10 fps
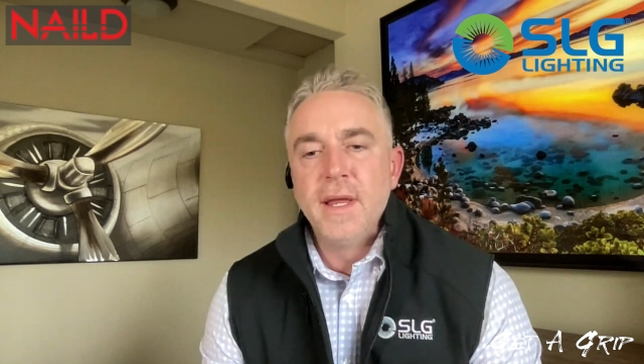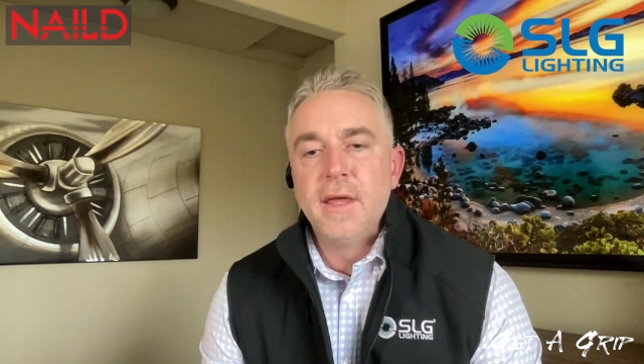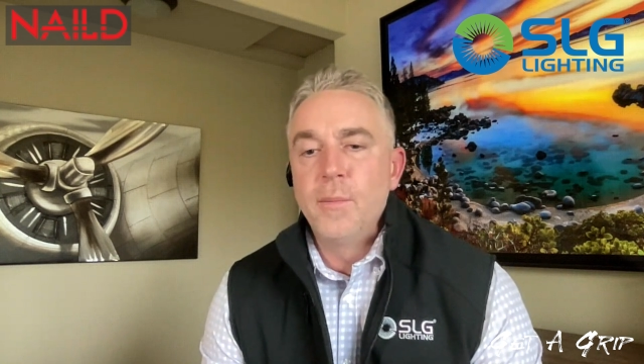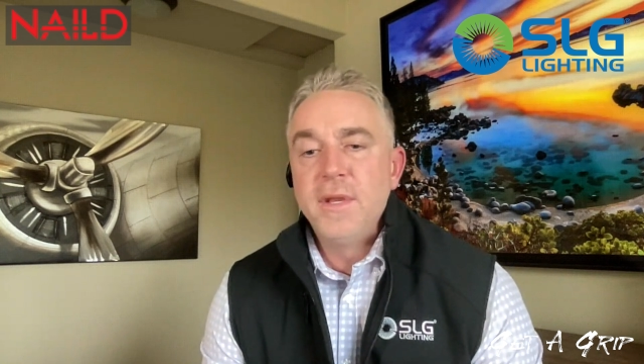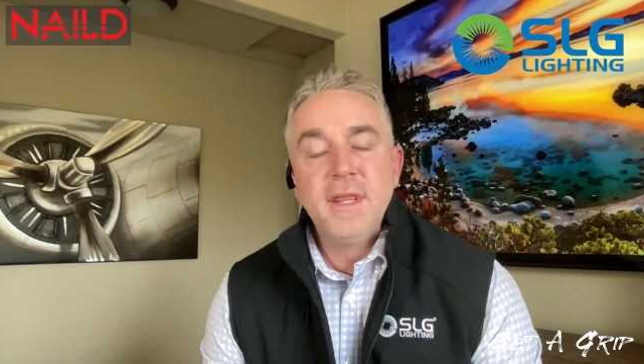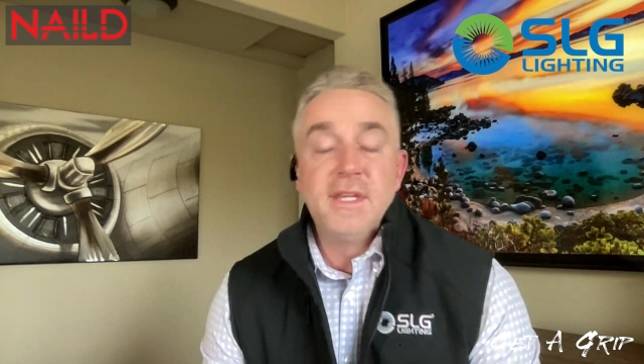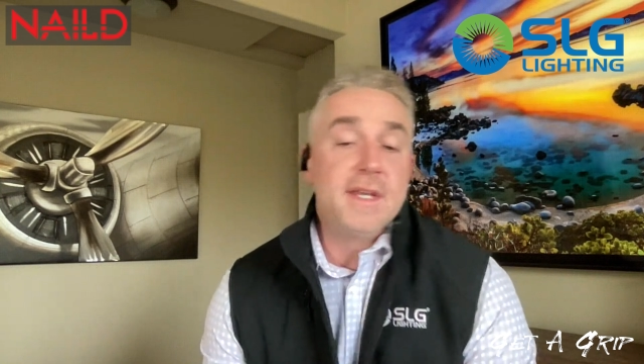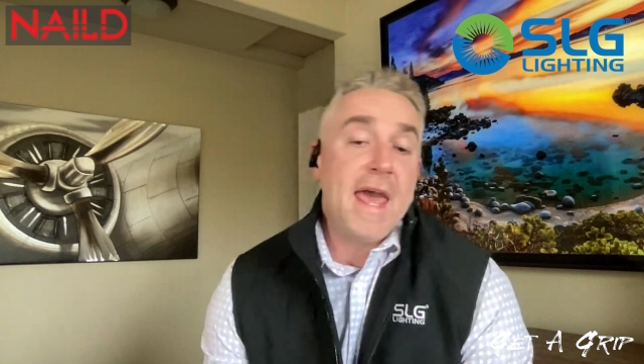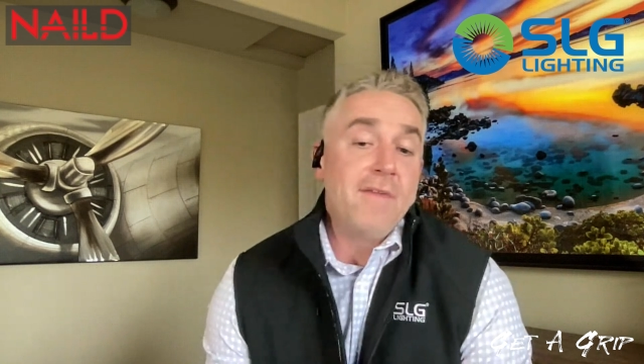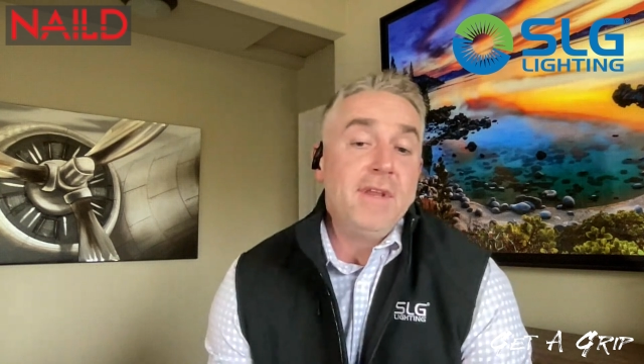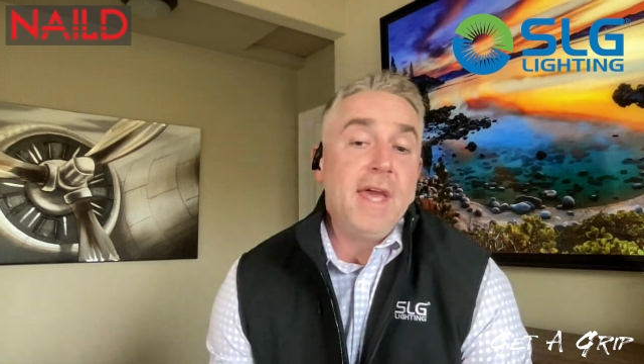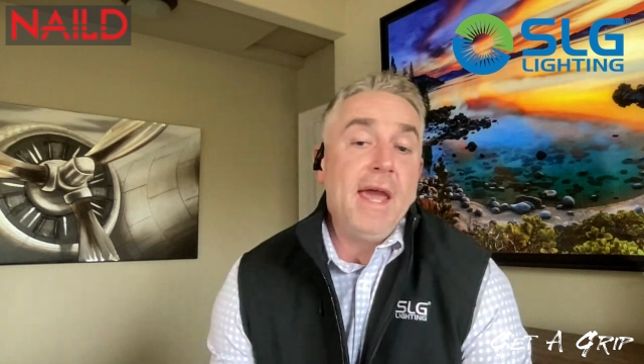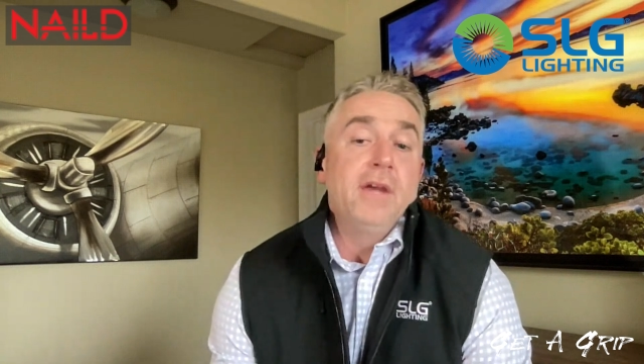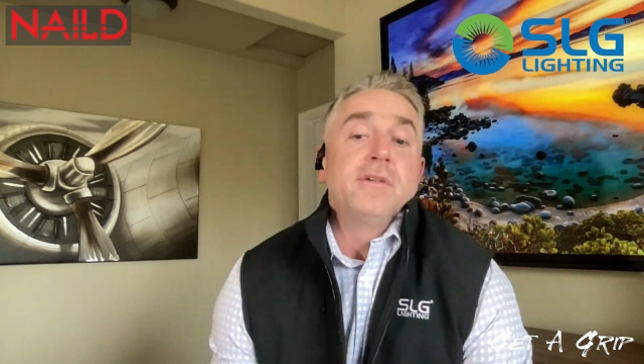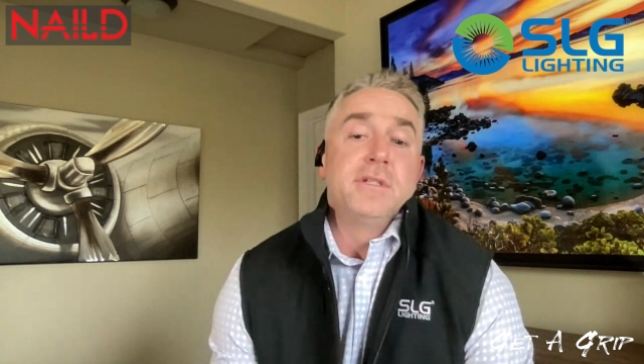A company that didn't have any
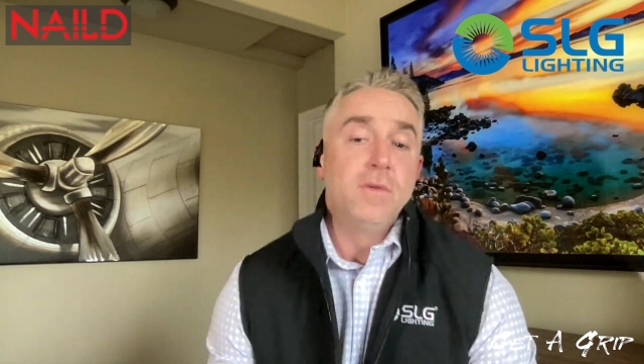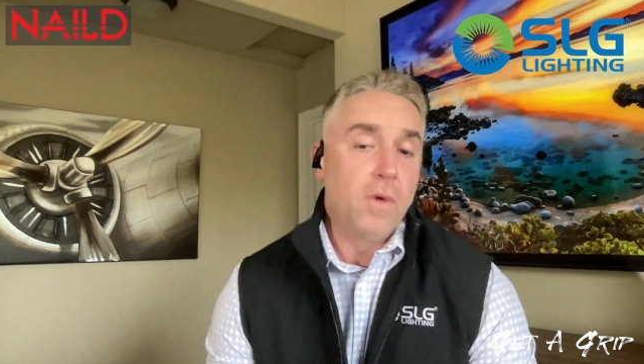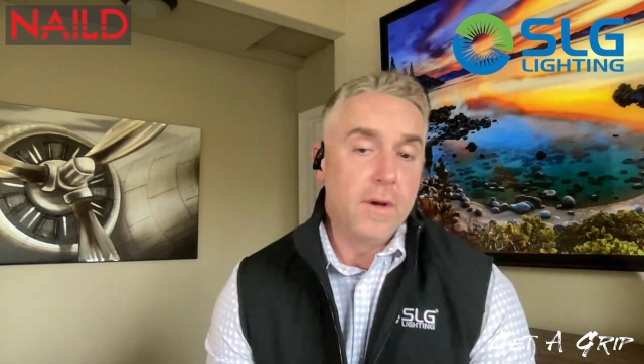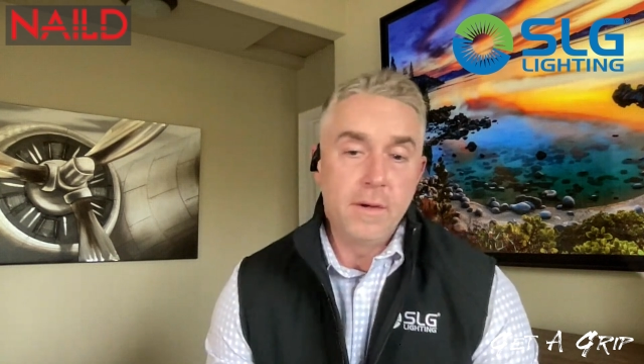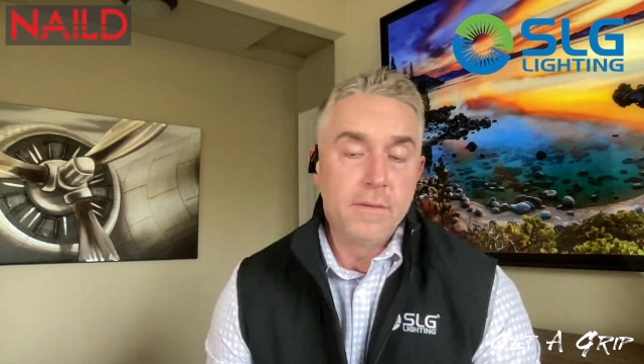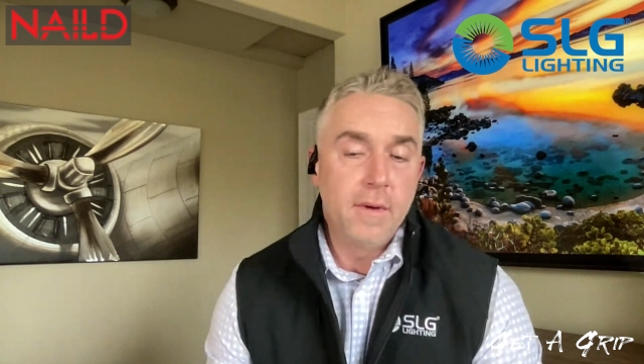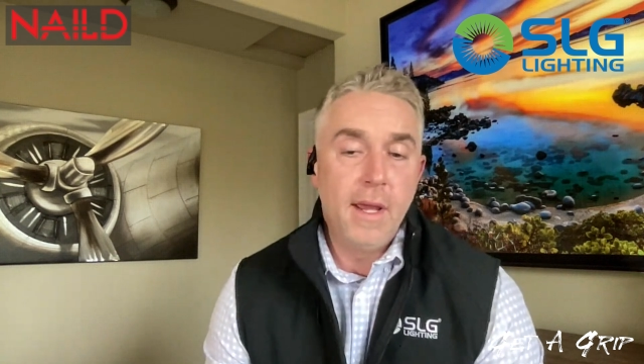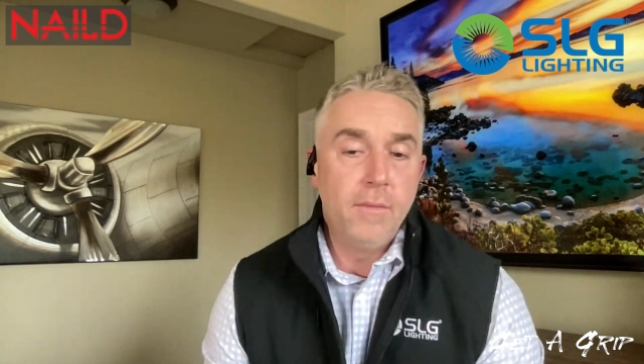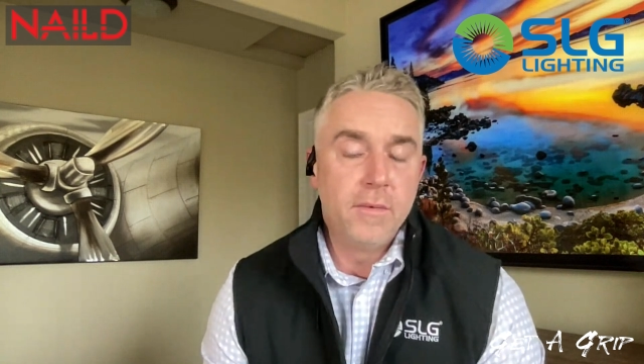anchors in the water, right?